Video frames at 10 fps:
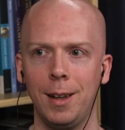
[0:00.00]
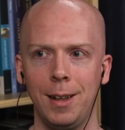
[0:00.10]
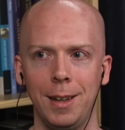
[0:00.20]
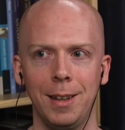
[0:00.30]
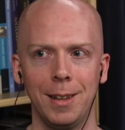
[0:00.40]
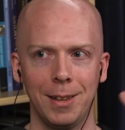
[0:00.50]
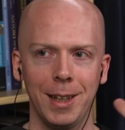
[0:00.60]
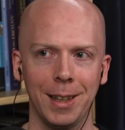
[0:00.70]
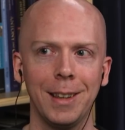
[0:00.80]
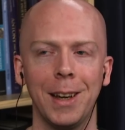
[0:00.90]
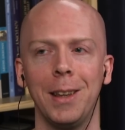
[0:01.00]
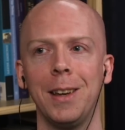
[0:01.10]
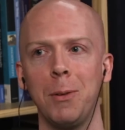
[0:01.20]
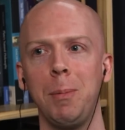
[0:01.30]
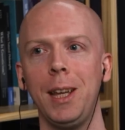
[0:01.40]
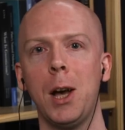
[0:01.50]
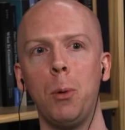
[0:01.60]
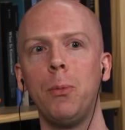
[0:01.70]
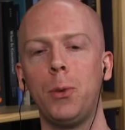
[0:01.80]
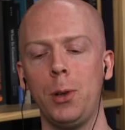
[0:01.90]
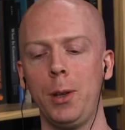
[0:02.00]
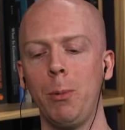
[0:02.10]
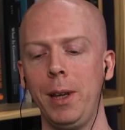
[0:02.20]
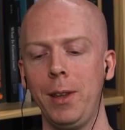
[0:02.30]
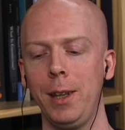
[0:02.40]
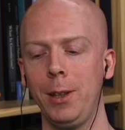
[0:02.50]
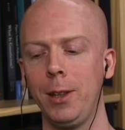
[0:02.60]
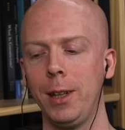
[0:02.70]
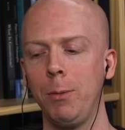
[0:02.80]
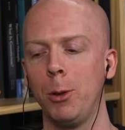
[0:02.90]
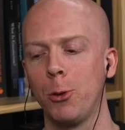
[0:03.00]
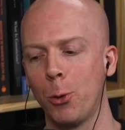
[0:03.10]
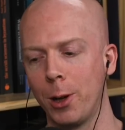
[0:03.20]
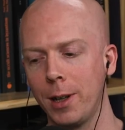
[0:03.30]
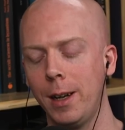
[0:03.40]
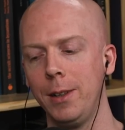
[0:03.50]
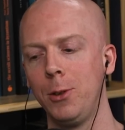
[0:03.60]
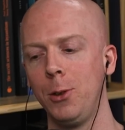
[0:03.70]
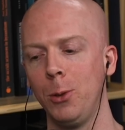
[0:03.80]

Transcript: Uh, right. Like, that, that would be helpful in a way that it could give you a shortcut